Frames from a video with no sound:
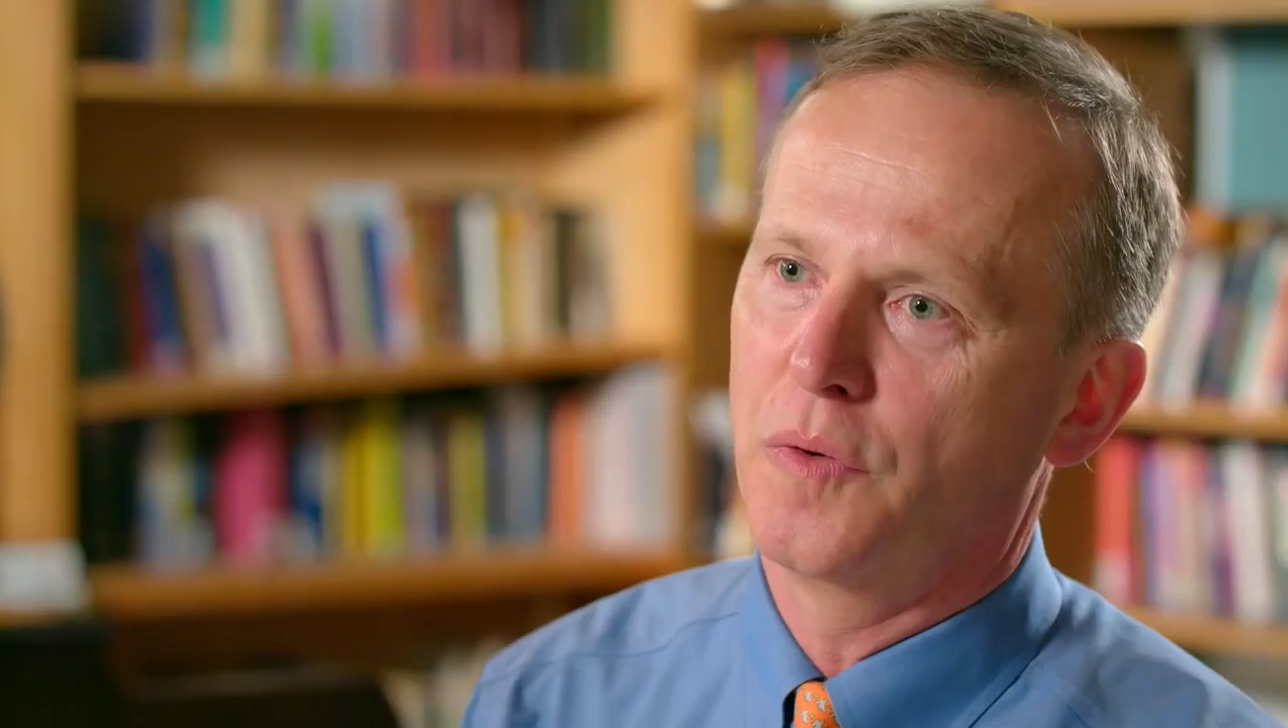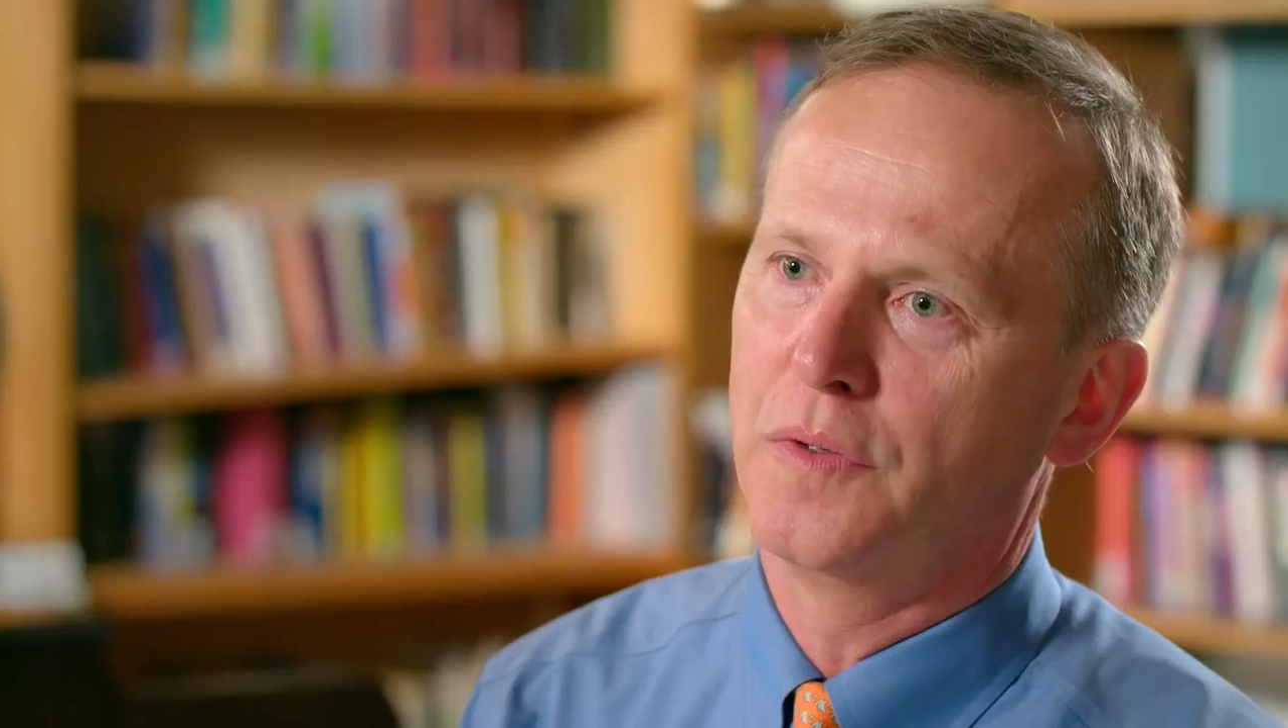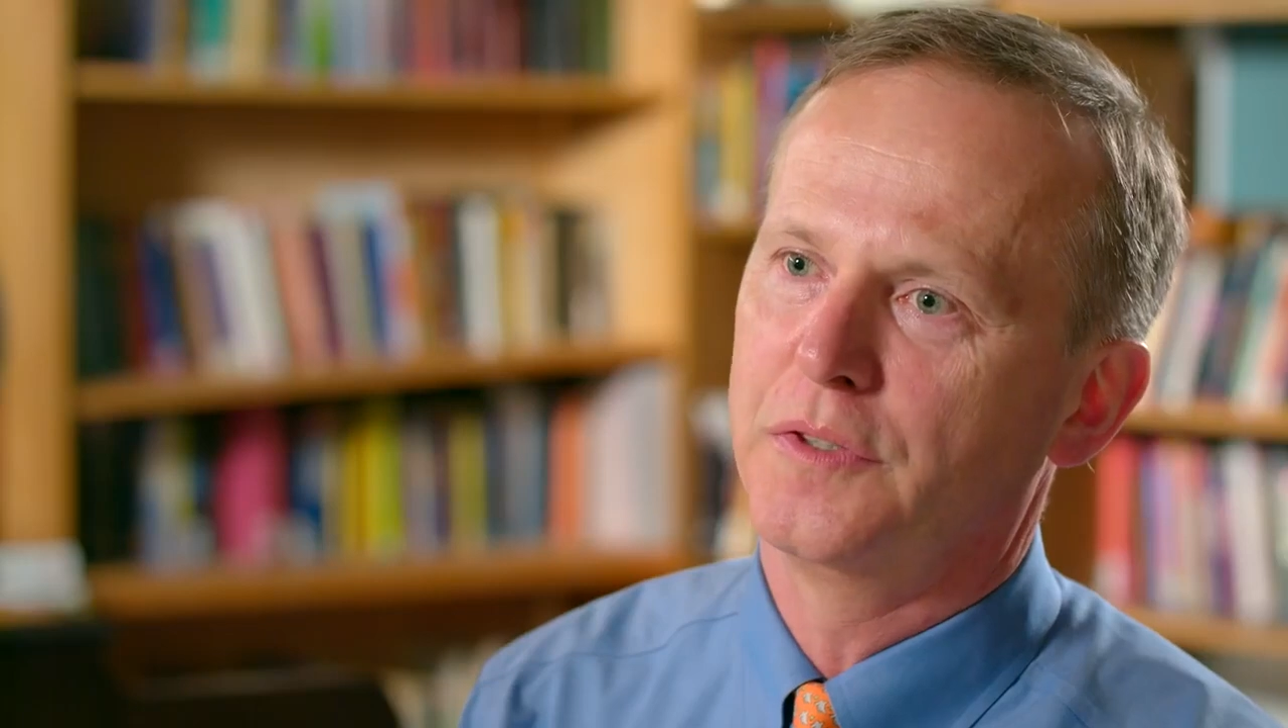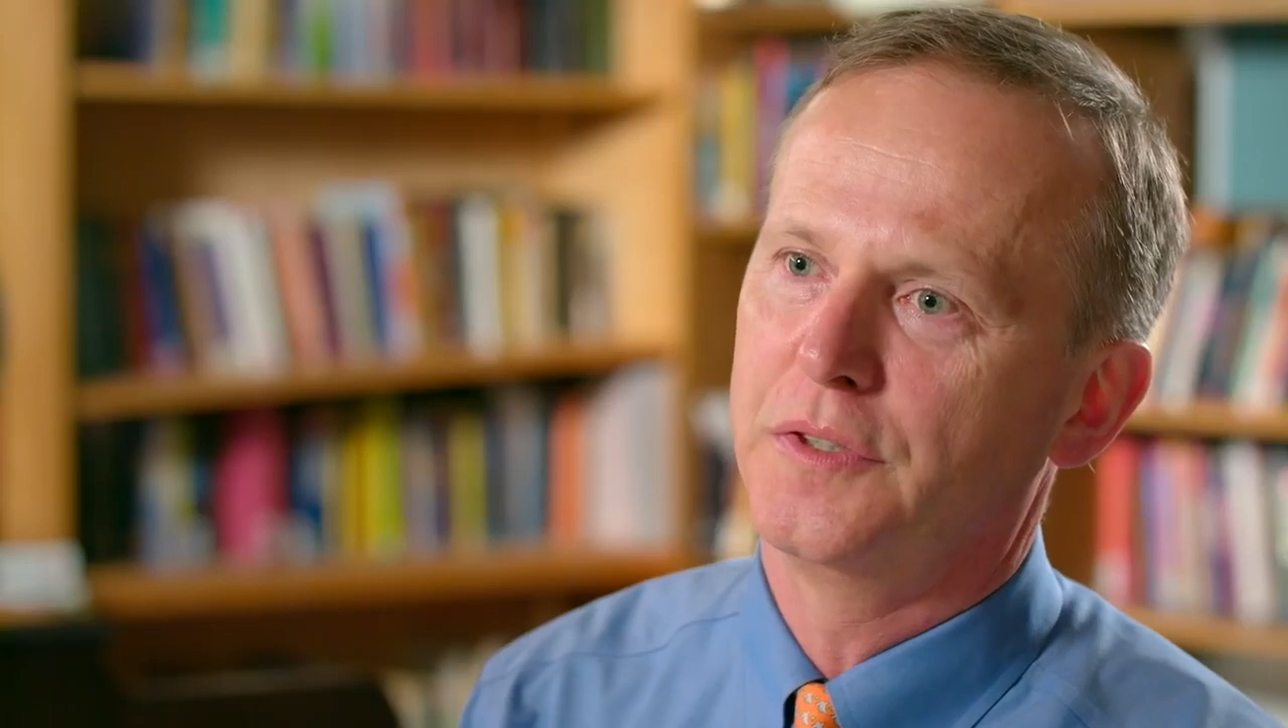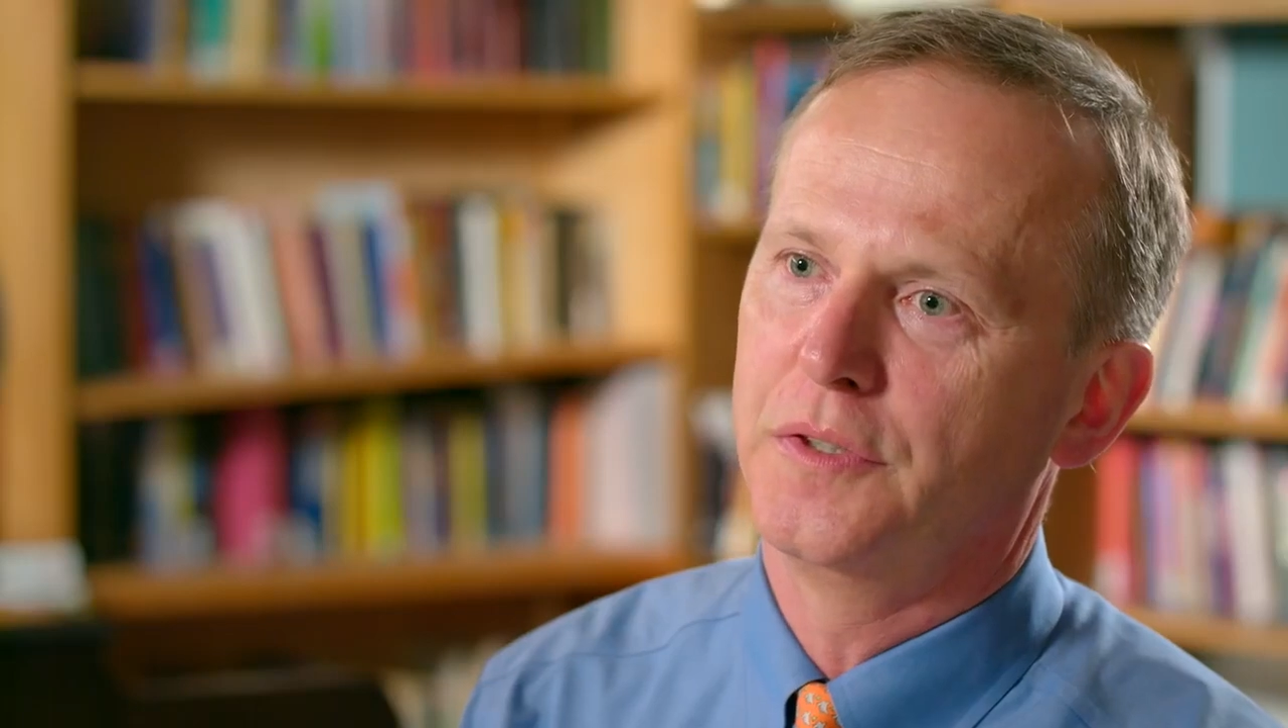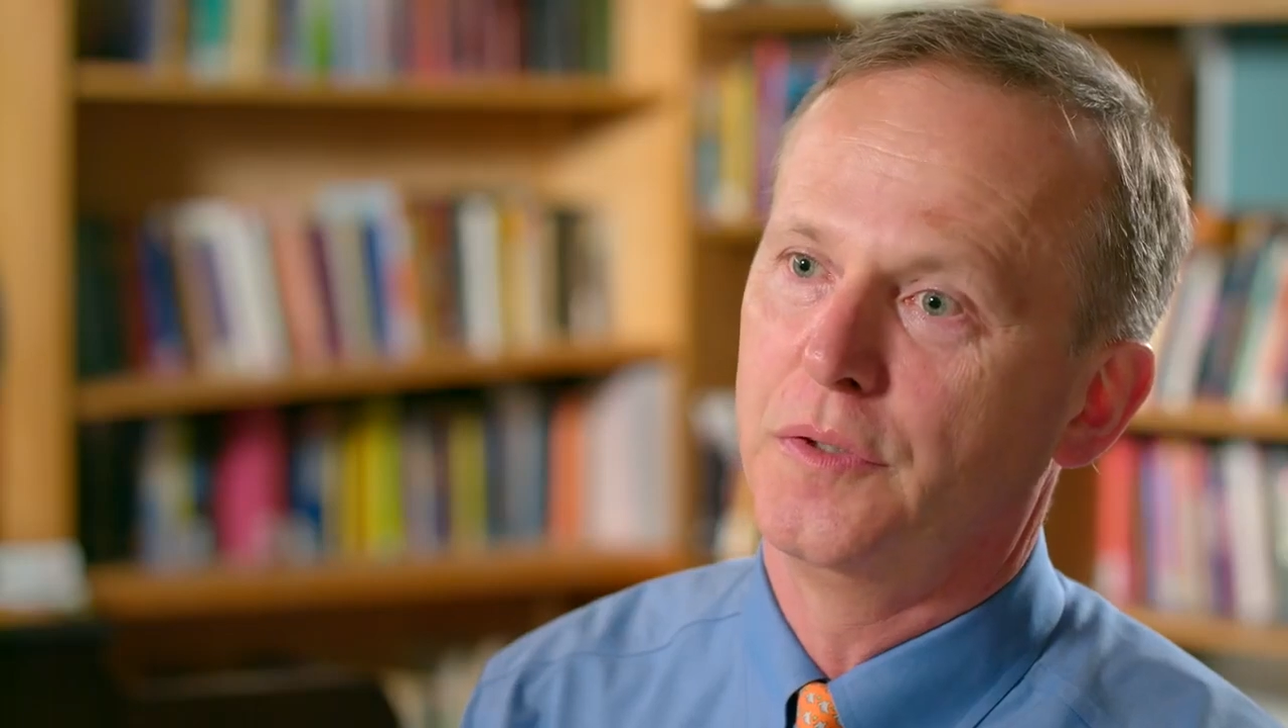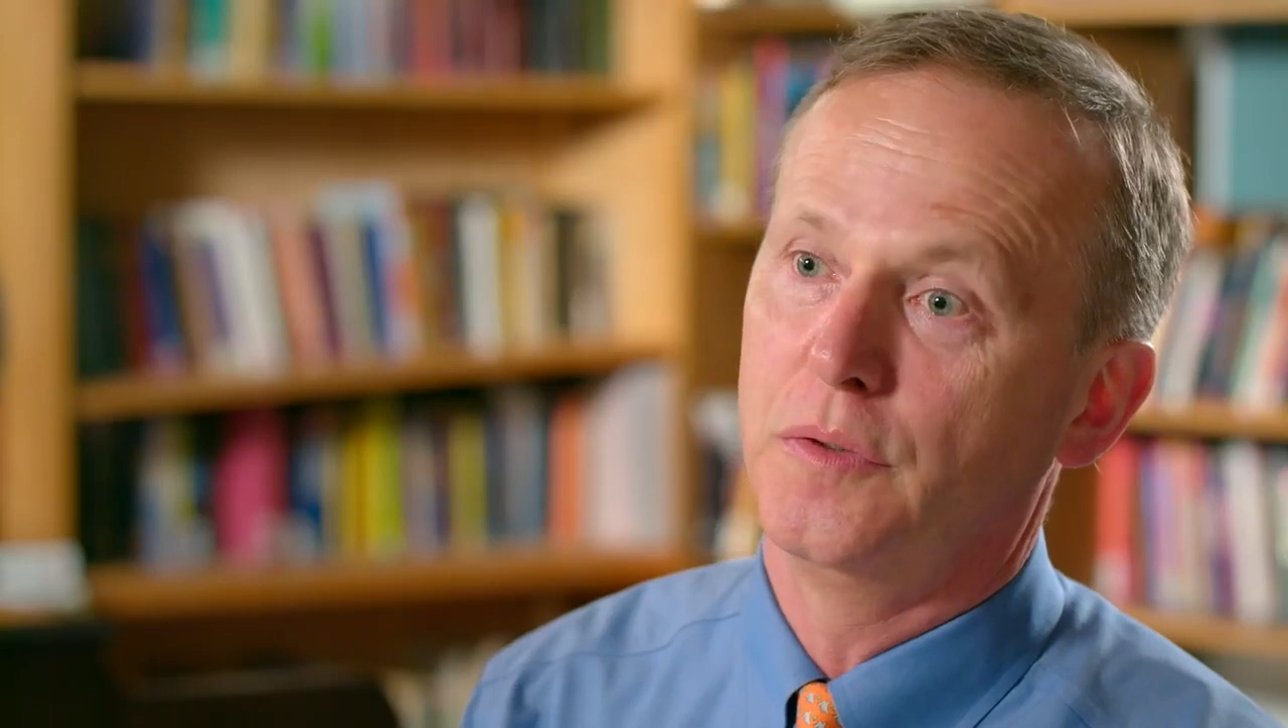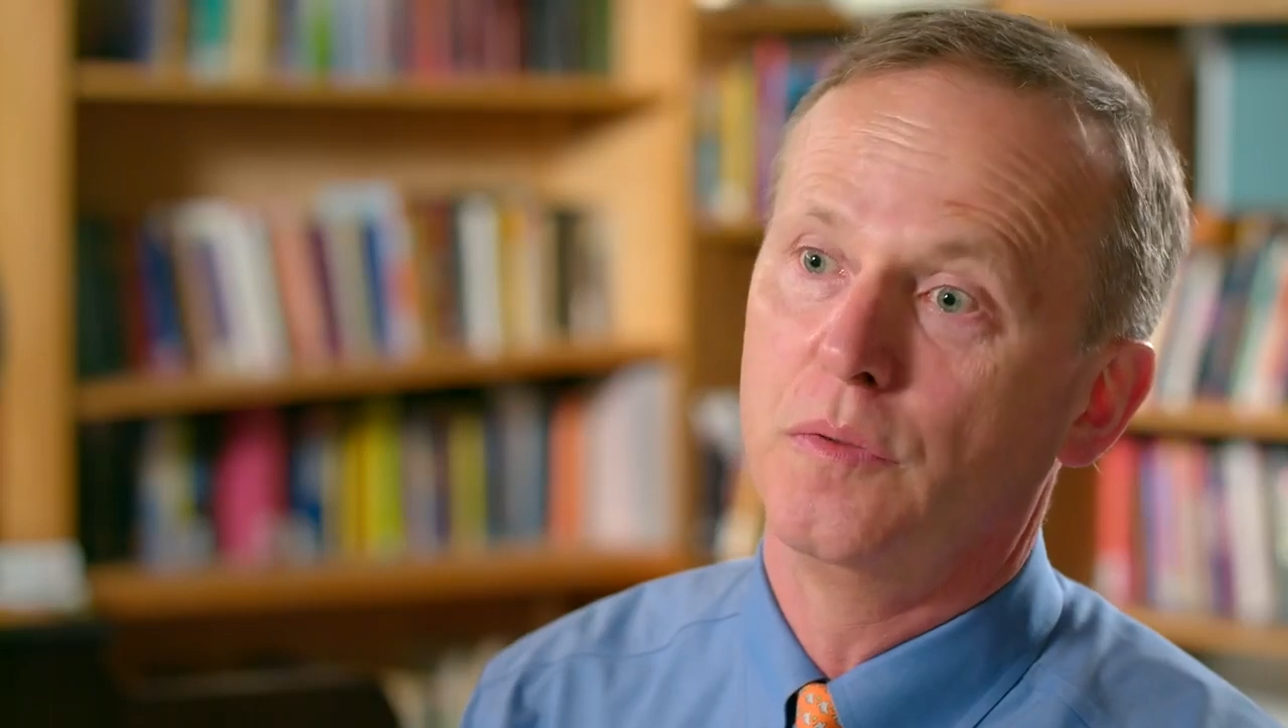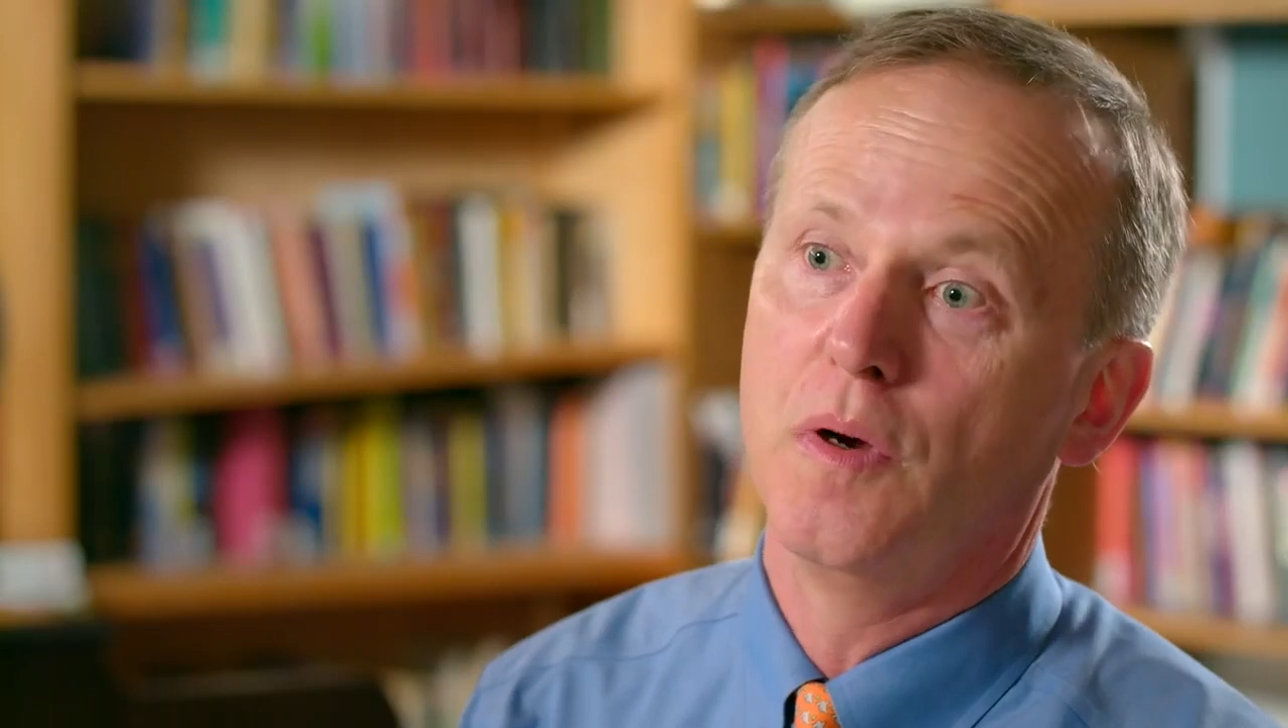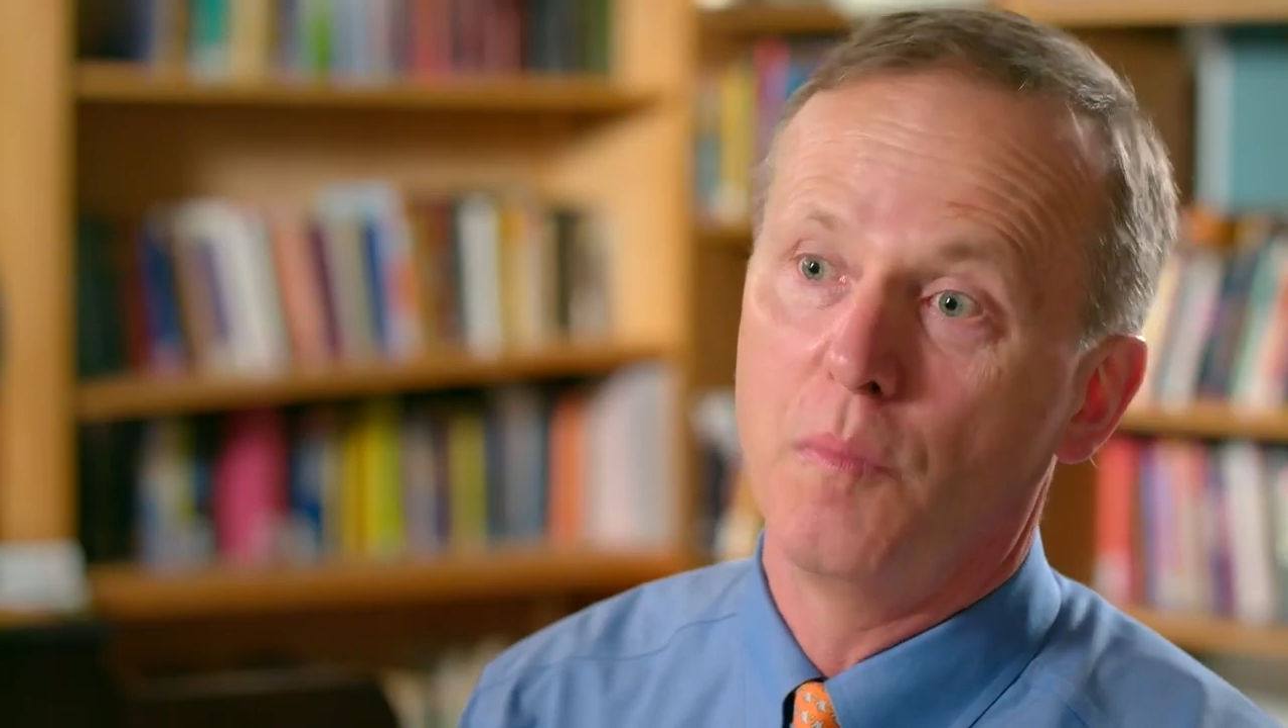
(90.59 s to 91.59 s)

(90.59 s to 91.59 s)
order to